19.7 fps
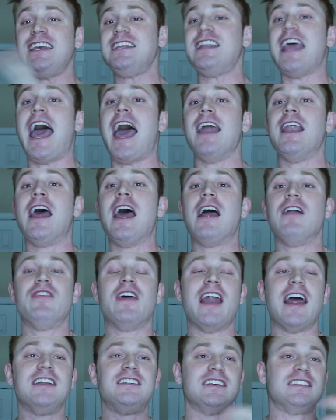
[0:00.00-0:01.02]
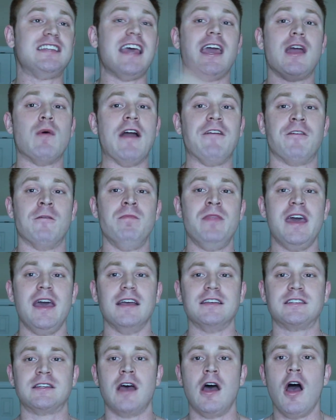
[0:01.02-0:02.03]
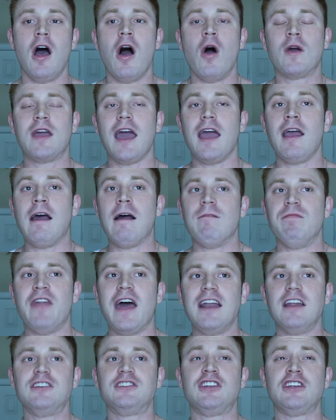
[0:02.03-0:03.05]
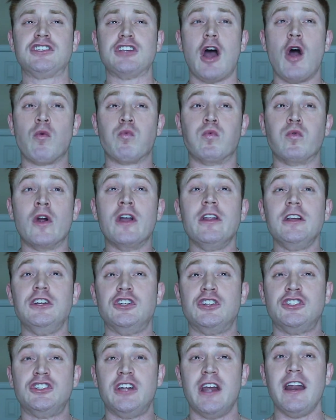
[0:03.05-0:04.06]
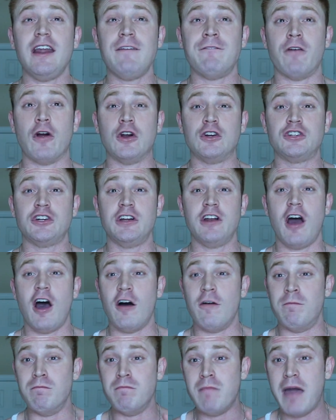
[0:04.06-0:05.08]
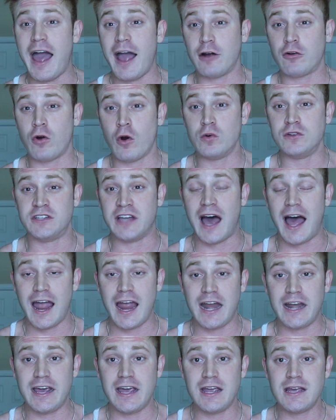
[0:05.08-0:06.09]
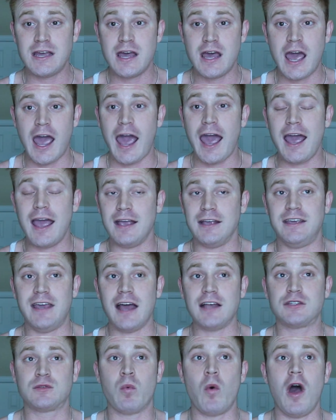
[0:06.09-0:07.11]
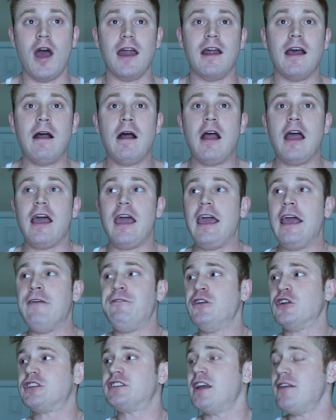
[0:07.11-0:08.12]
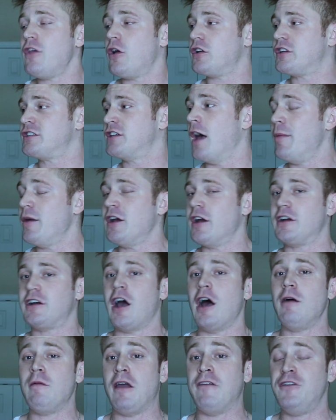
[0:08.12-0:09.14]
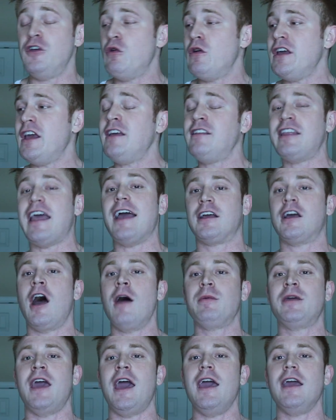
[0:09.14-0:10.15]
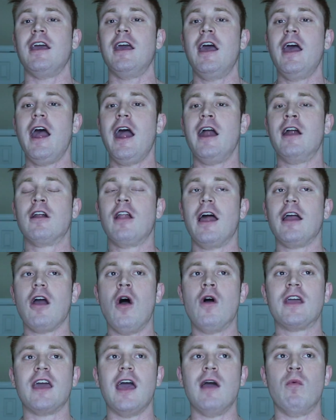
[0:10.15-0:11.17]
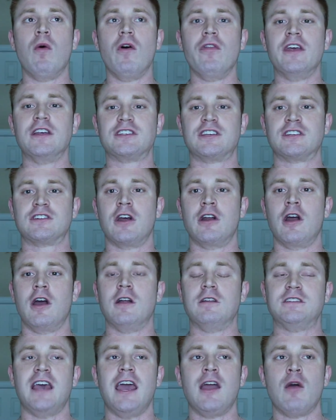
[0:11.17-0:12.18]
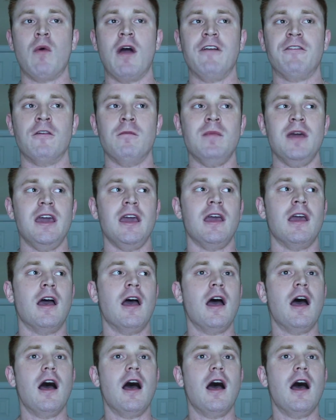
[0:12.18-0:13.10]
eat that, then I just take away from this. Okay? That is just a really shitty version of macro dieting. And guess what? If you're sitting there subbing a cup, if you eat that cupcake and you're like, okay, well, this is gonna take away from me